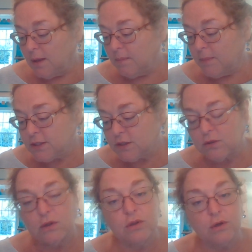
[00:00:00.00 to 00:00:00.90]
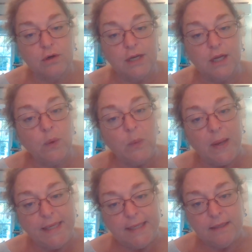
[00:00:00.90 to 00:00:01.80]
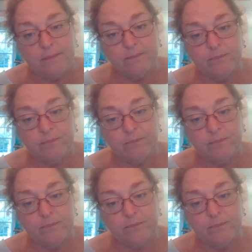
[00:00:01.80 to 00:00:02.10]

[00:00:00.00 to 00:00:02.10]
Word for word: missile alert in Hawaii.